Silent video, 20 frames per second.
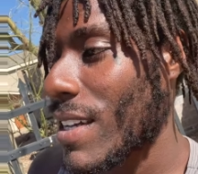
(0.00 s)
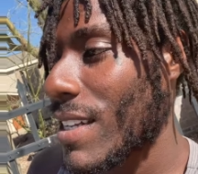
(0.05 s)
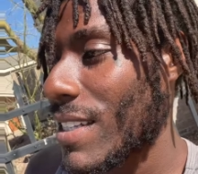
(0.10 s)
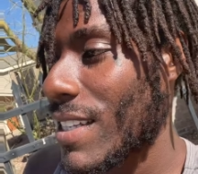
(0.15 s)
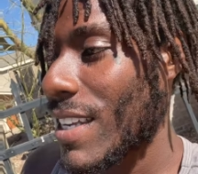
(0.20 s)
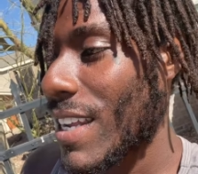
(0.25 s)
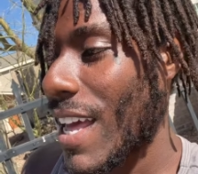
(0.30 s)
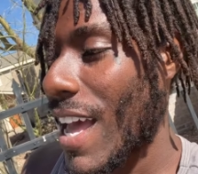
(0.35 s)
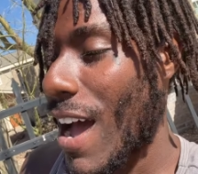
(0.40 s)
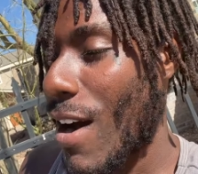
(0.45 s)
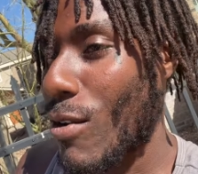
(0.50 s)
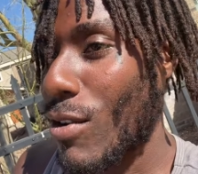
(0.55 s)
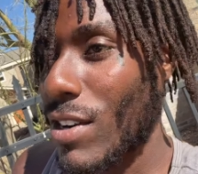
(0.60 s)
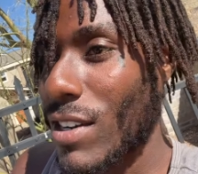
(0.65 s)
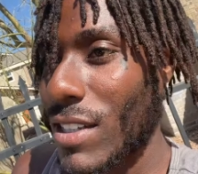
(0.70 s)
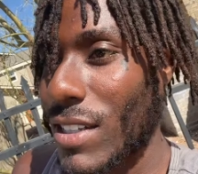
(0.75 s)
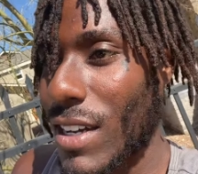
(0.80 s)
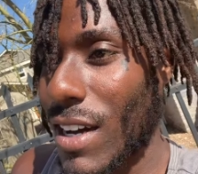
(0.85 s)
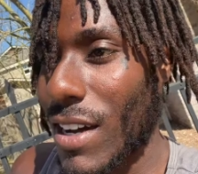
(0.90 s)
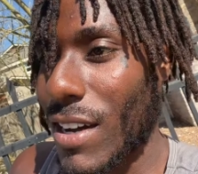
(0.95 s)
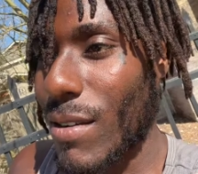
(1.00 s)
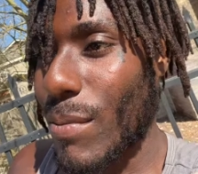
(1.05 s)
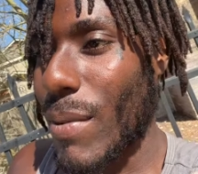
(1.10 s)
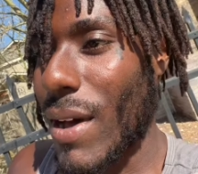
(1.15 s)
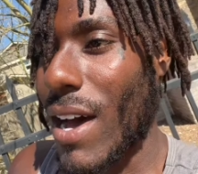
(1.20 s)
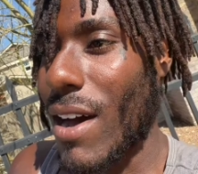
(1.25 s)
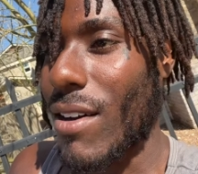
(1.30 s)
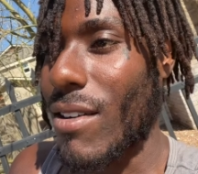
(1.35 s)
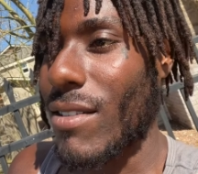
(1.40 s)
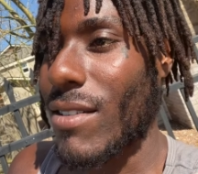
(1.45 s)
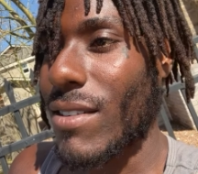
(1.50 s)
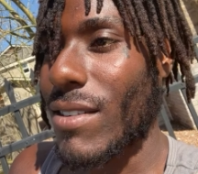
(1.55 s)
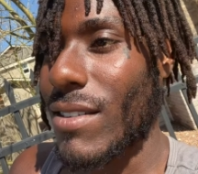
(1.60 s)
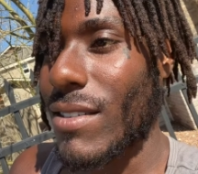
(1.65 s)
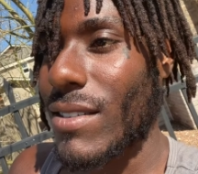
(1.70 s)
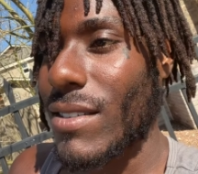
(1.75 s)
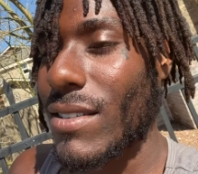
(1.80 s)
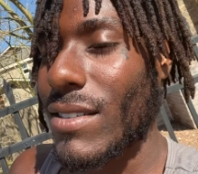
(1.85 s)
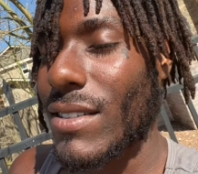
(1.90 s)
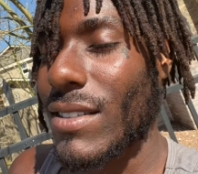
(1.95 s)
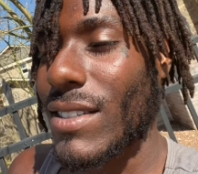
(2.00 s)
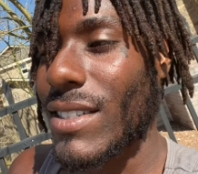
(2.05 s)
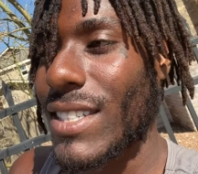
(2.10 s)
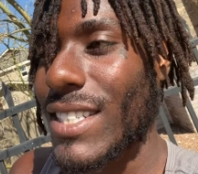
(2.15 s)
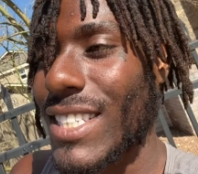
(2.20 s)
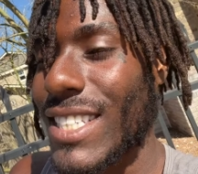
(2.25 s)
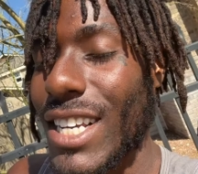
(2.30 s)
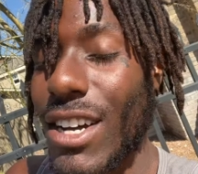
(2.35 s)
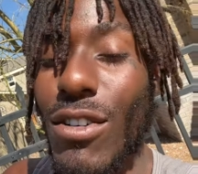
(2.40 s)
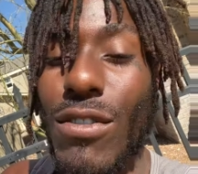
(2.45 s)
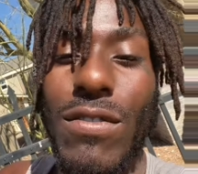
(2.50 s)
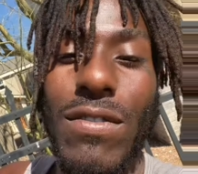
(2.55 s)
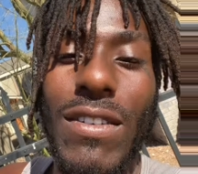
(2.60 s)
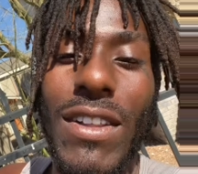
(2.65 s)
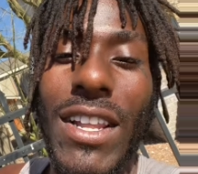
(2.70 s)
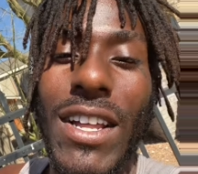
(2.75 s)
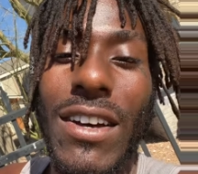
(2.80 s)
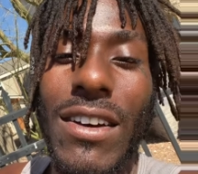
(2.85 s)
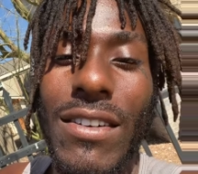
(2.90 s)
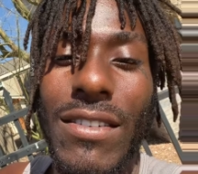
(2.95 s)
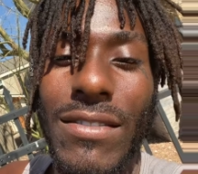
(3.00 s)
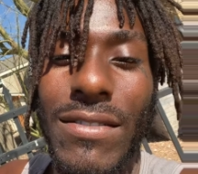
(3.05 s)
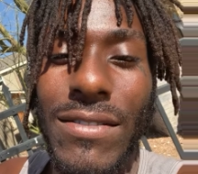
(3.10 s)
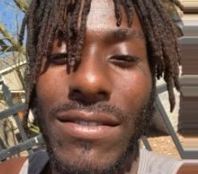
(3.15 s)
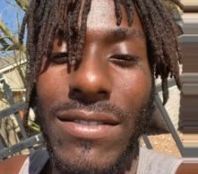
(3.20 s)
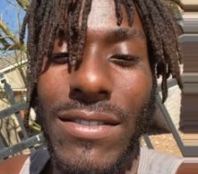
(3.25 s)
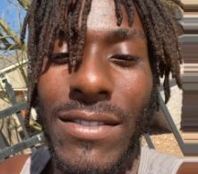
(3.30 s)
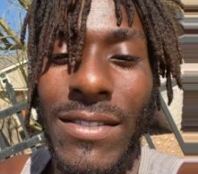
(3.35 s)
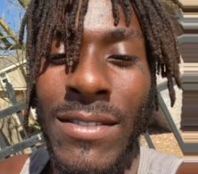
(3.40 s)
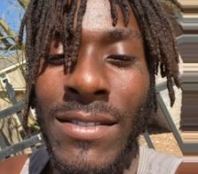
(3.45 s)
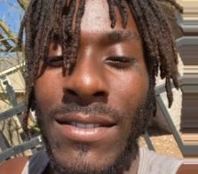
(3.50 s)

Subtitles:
Today I want to talk about self-love,